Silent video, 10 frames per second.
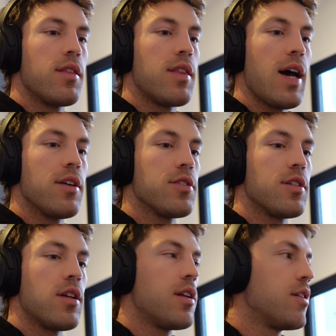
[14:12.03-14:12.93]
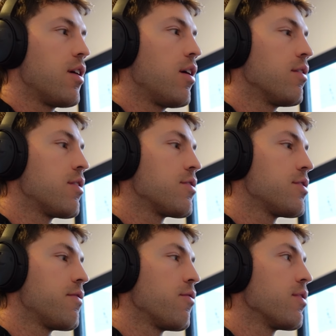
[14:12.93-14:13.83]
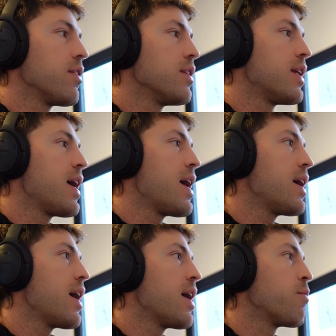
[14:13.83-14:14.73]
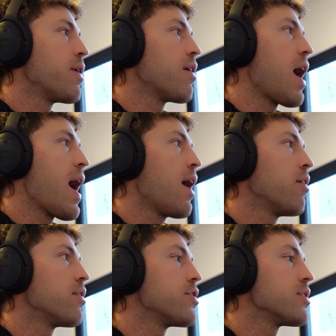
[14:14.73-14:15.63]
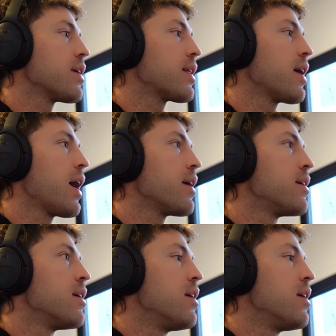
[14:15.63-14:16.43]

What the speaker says: $1,000 for the day, and we are out just like that.